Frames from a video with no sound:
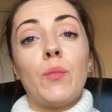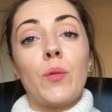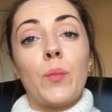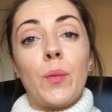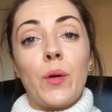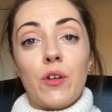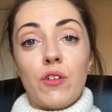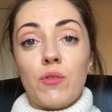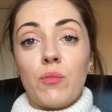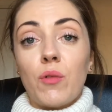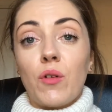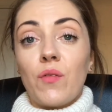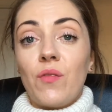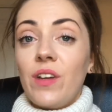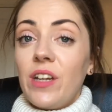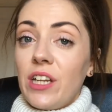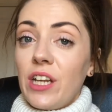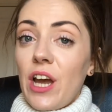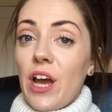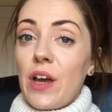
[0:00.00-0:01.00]
will push more
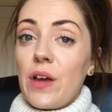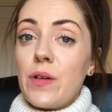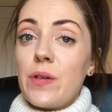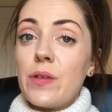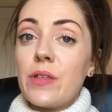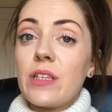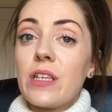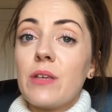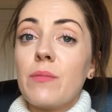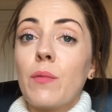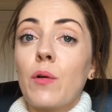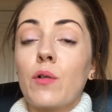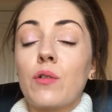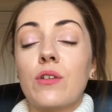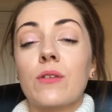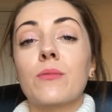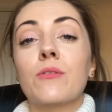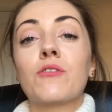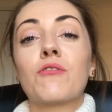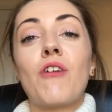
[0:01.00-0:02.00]
videos, more
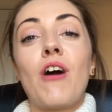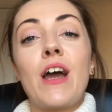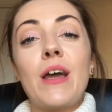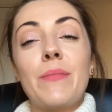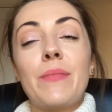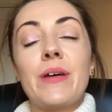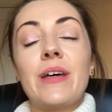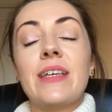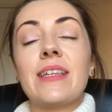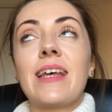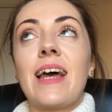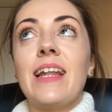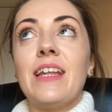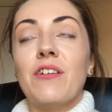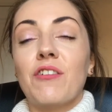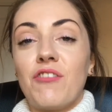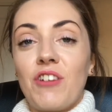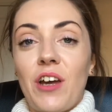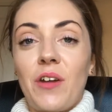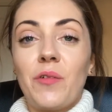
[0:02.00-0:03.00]
subscribers, and
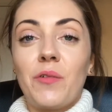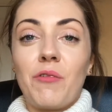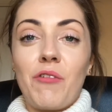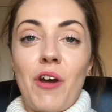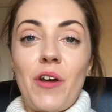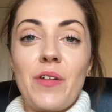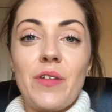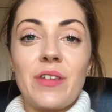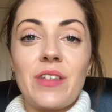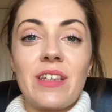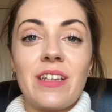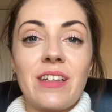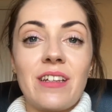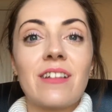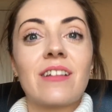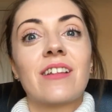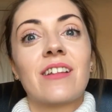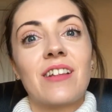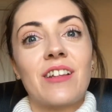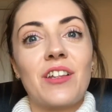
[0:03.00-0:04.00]
your channel grows
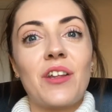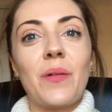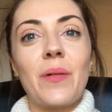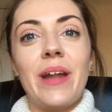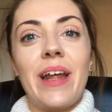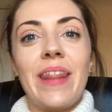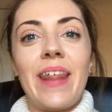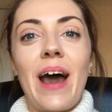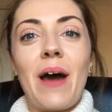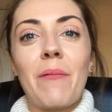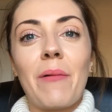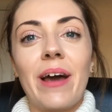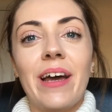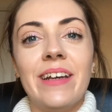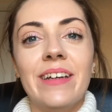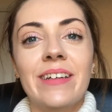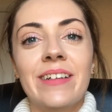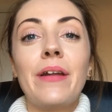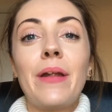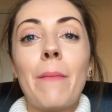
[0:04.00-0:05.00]
doing it that
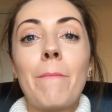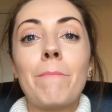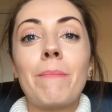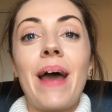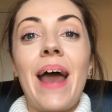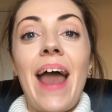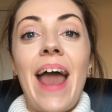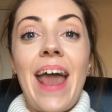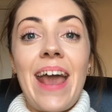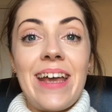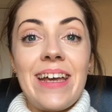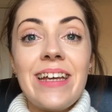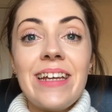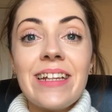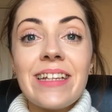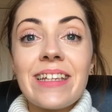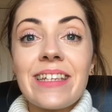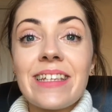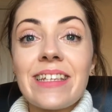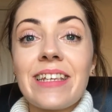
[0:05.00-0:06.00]
way. Number
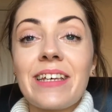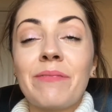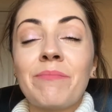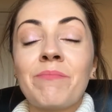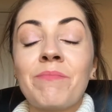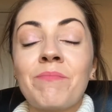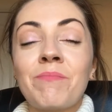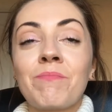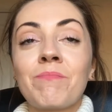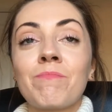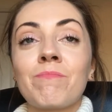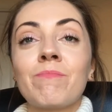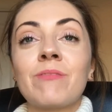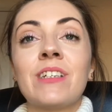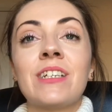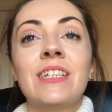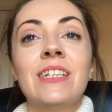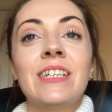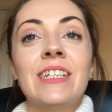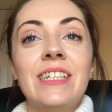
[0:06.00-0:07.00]
8,
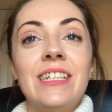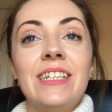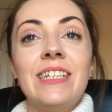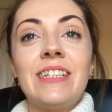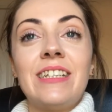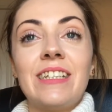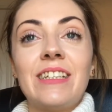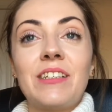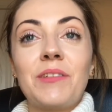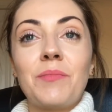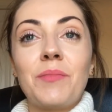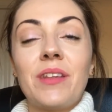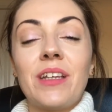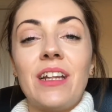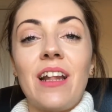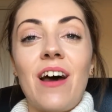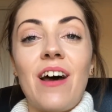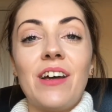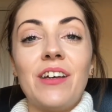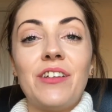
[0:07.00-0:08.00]
this is
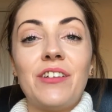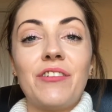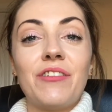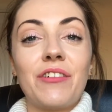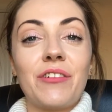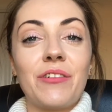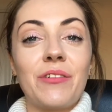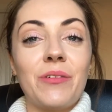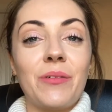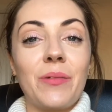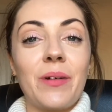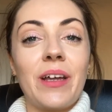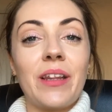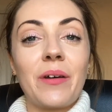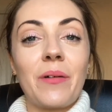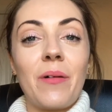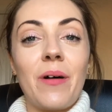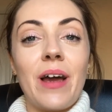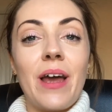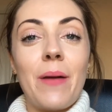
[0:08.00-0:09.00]
something that I struggled with
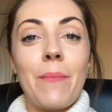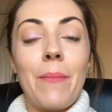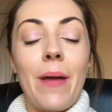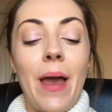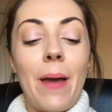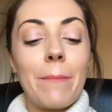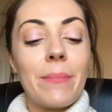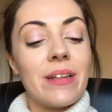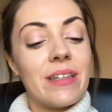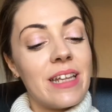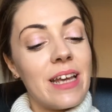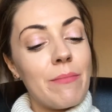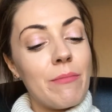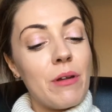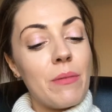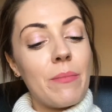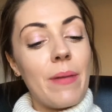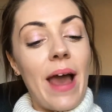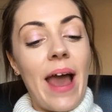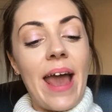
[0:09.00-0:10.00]
quite a bit, but tip
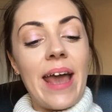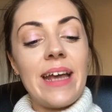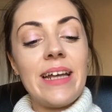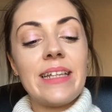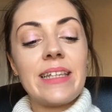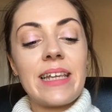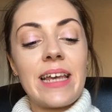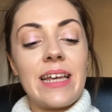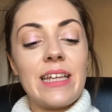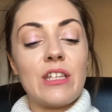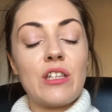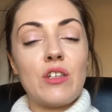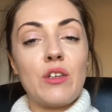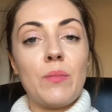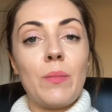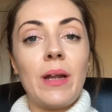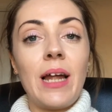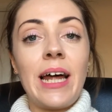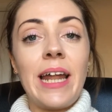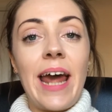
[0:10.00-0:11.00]
number 8 is to
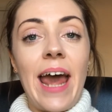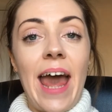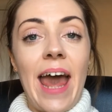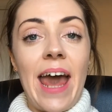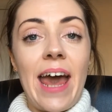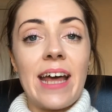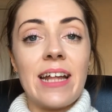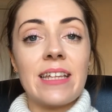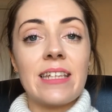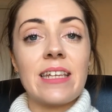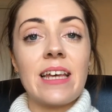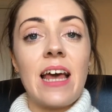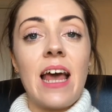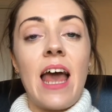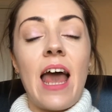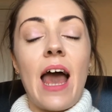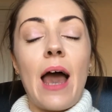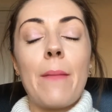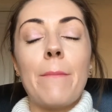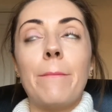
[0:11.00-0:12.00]
plan ahead
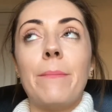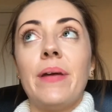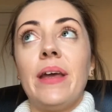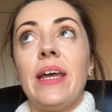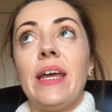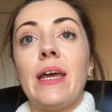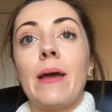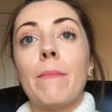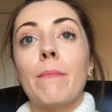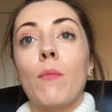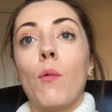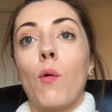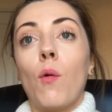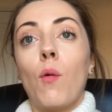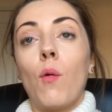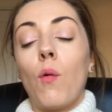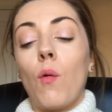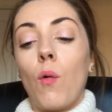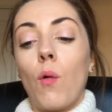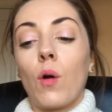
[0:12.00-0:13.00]
and be
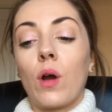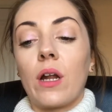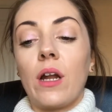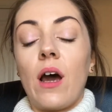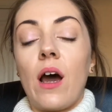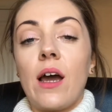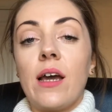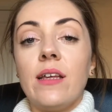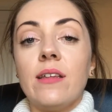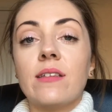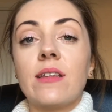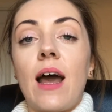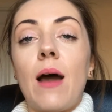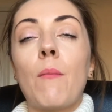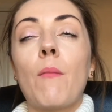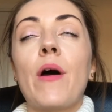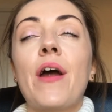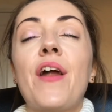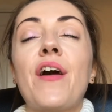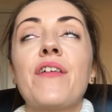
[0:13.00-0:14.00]
more organized.
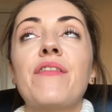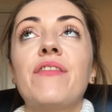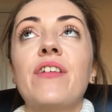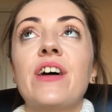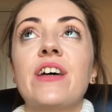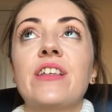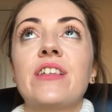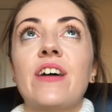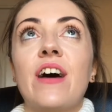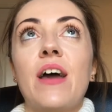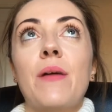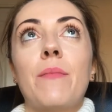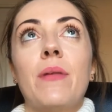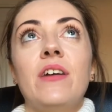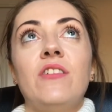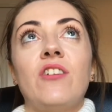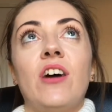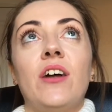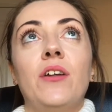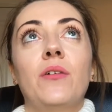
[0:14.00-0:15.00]
And when I first started my
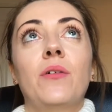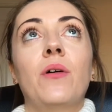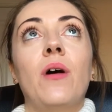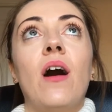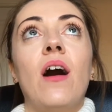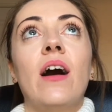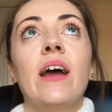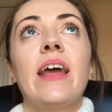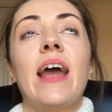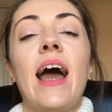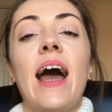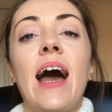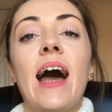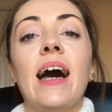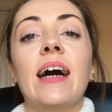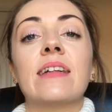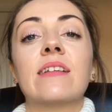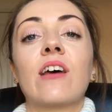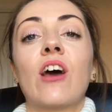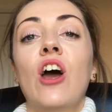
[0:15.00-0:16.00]
channel, I
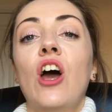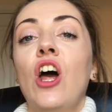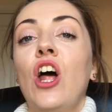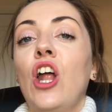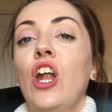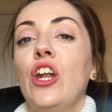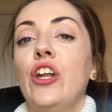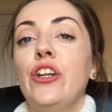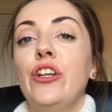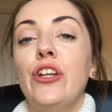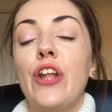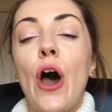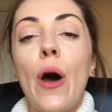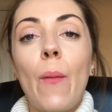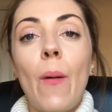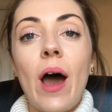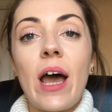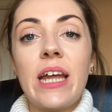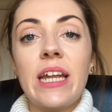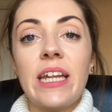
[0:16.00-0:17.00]
had
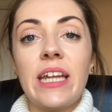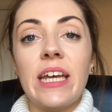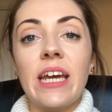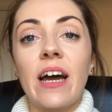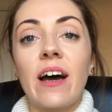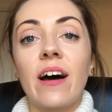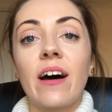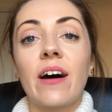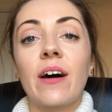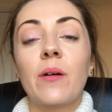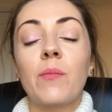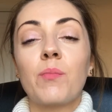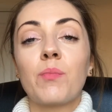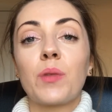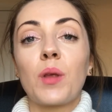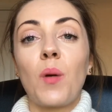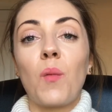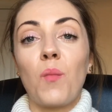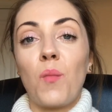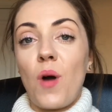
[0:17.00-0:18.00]
no idea
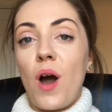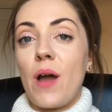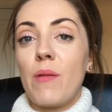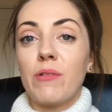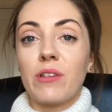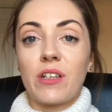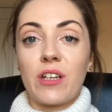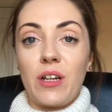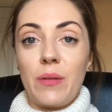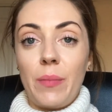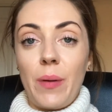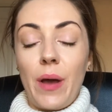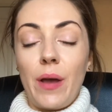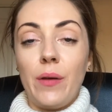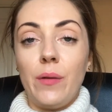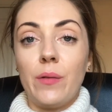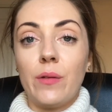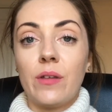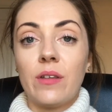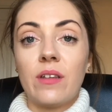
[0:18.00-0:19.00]
what I was gonna
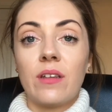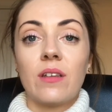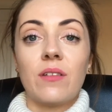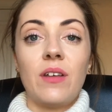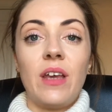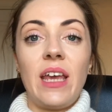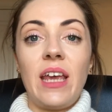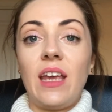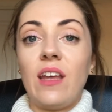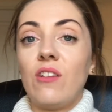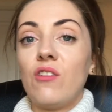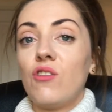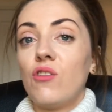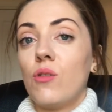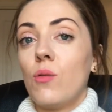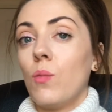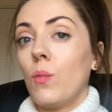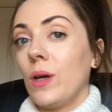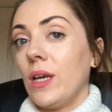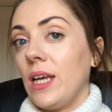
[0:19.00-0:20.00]
post each
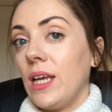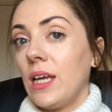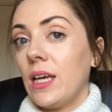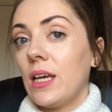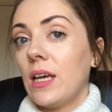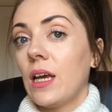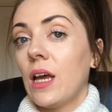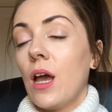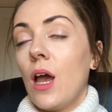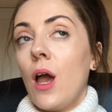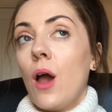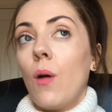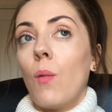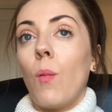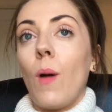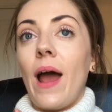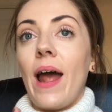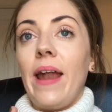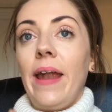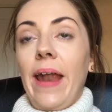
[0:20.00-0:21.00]
week,
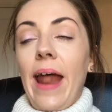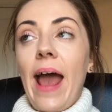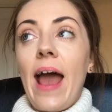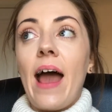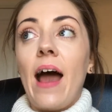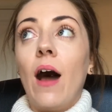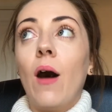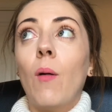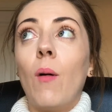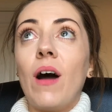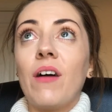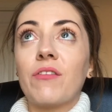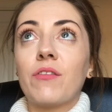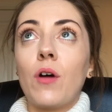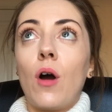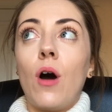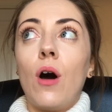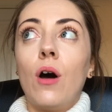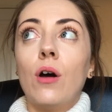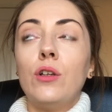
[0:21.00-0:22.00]
where now I've
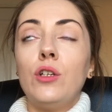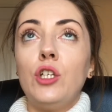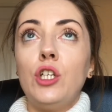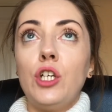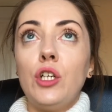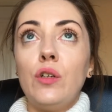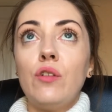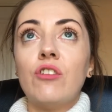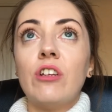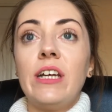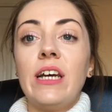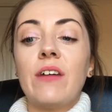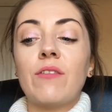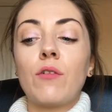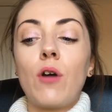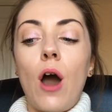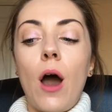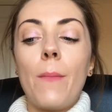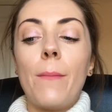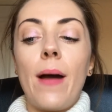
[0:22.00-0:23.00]
got
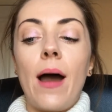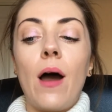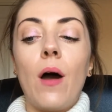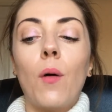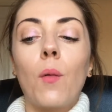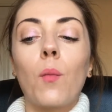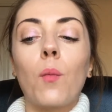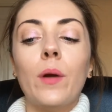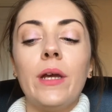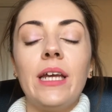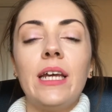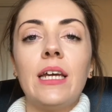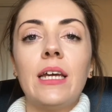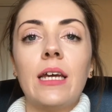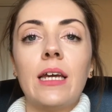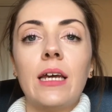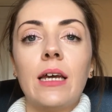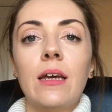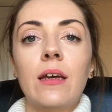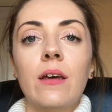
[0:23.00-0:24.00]
about a
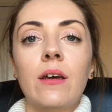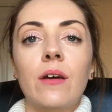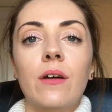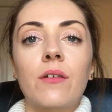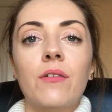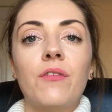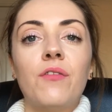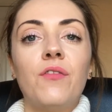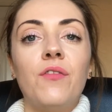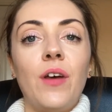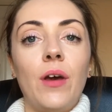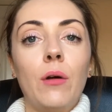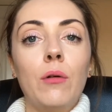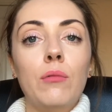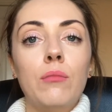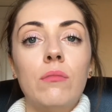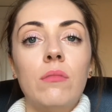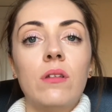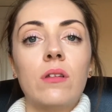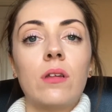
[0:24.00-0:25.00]
week
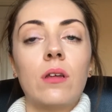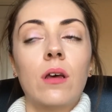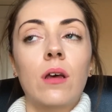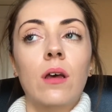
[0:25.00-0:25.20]
filmed